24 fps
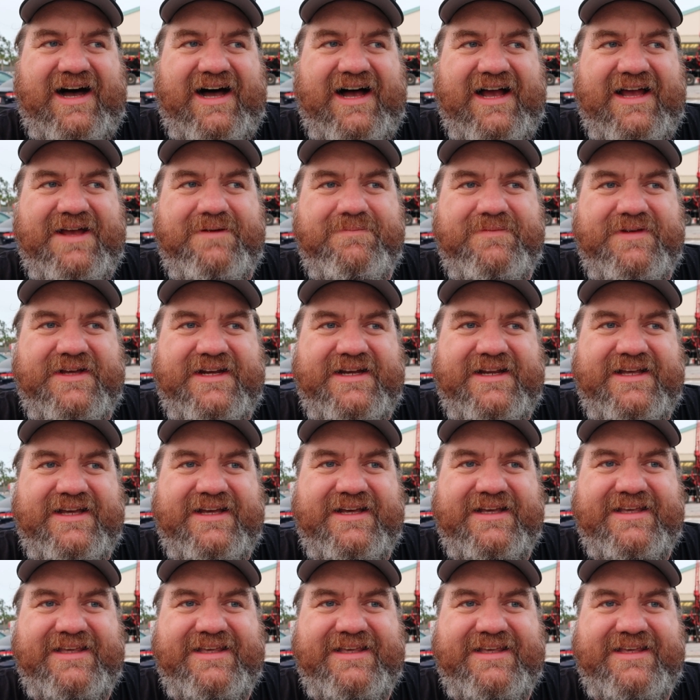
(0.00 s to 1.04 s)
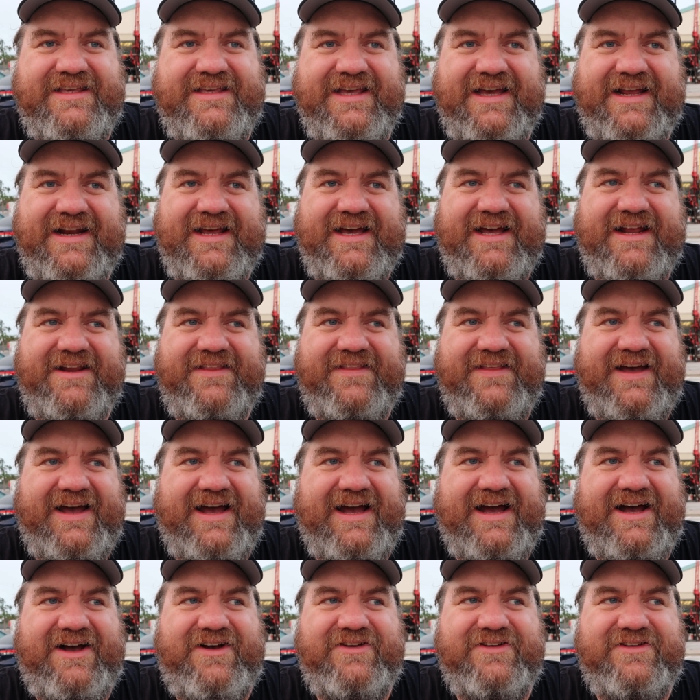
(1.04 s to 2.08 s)
I'm going to get out of the
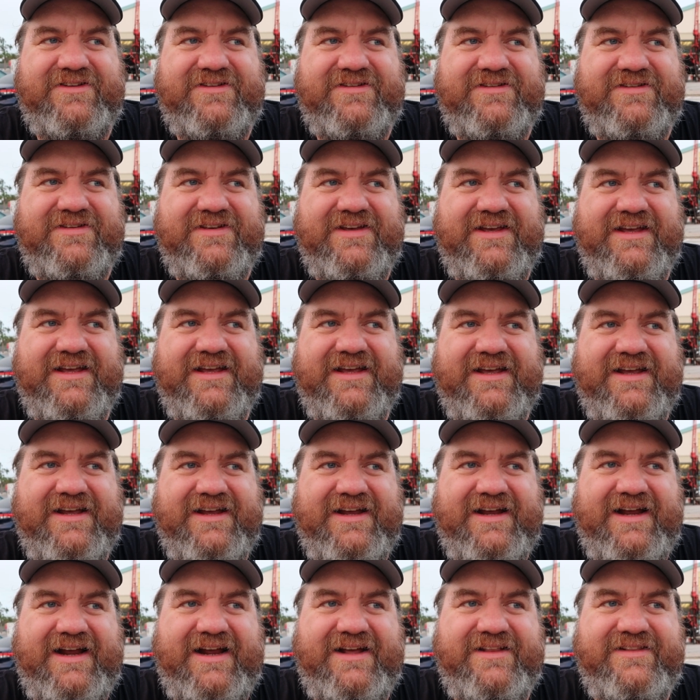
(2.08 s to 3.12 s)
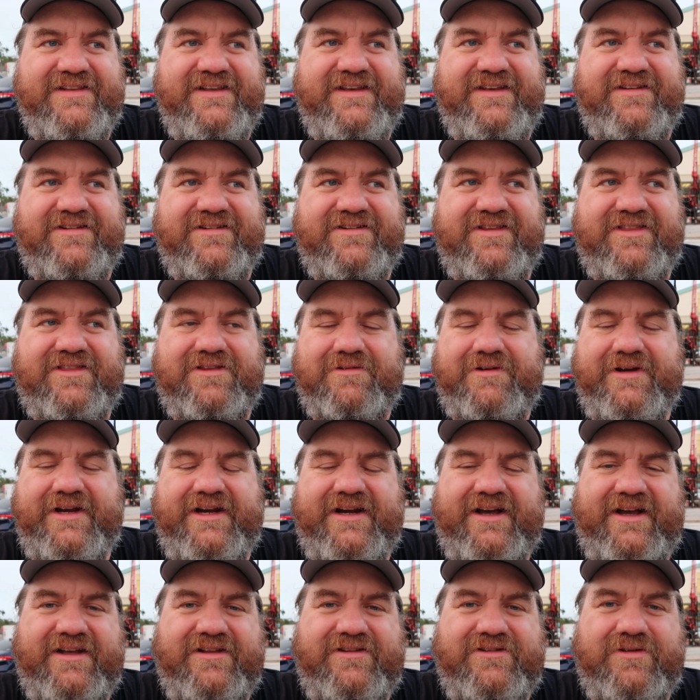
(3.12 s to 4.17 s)
house at least 3
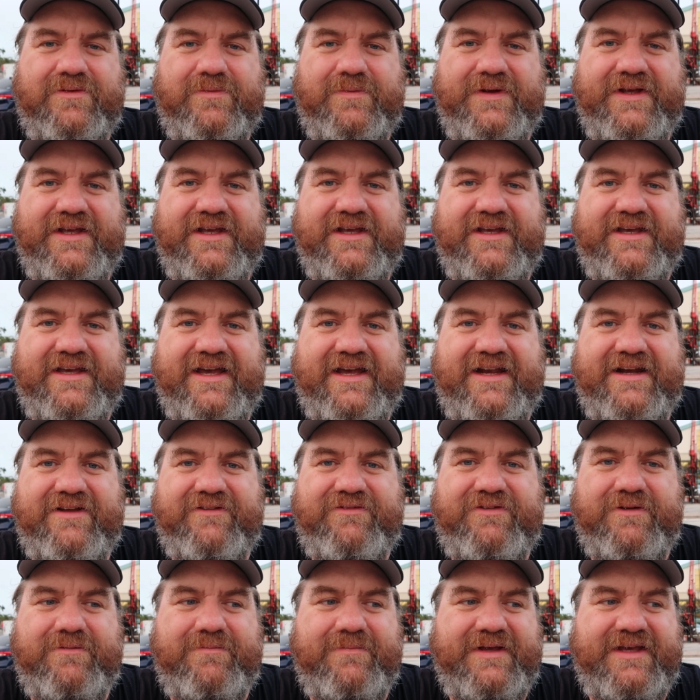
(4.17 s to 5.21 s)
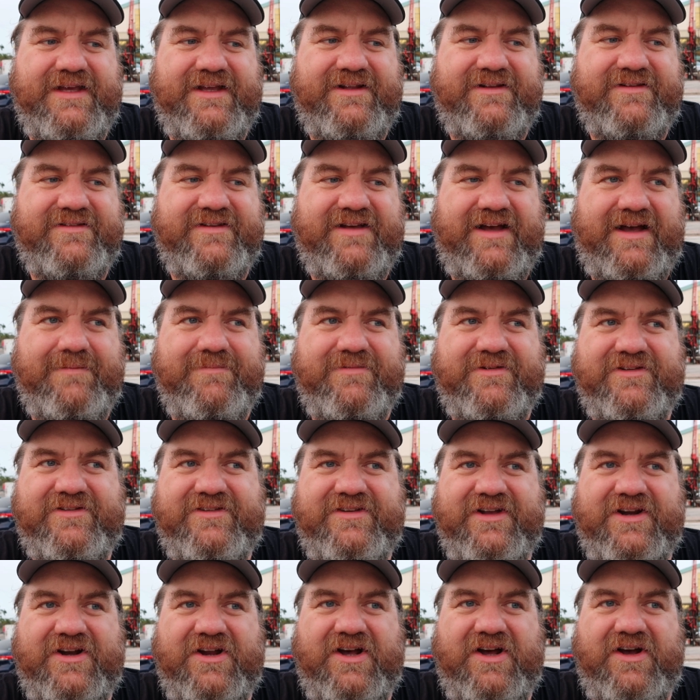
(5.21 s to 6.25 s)
nights a week, and if it means I'm
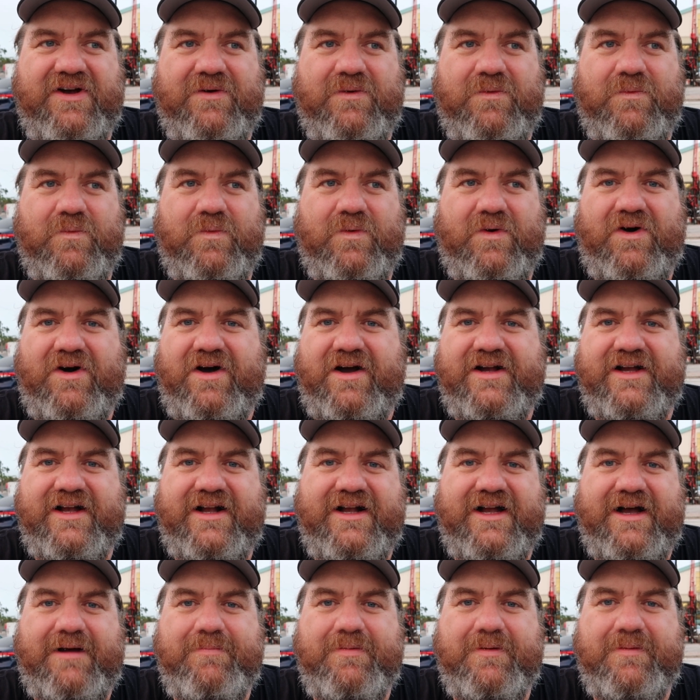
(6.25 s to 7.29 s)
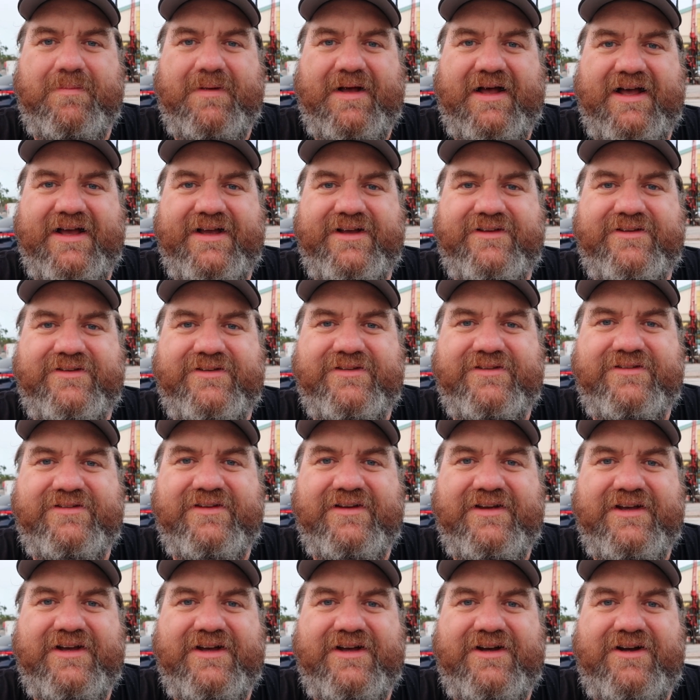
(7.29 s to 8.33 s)
just going to walk a couple miles
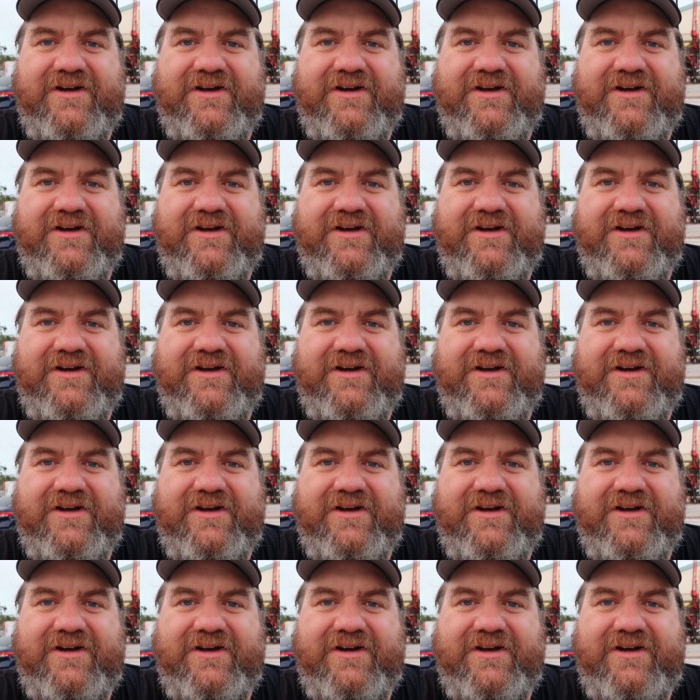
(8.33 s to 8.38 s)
